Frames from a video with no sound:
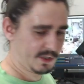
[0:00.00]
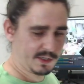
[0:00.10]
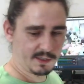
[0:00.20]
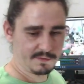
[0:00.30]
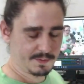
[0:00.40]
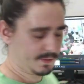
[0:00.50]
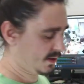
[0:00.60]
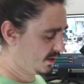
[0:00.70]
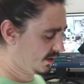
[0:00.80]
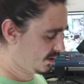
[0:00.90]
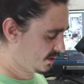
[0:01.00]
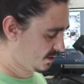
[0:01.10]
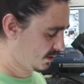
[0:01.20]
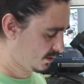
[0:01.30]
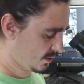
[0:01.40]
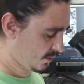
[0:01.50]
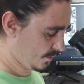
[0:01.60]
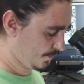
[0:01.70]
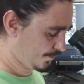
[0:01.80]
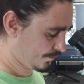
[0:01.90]
have split this.
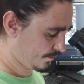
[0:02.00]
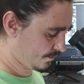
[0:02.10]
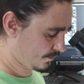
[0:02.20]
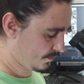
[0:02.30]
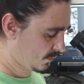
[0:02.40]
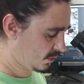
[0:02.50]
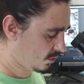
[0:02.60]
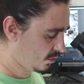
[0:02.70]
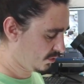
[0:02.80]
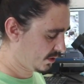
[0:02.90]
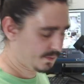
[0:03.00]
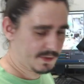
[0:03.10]
Only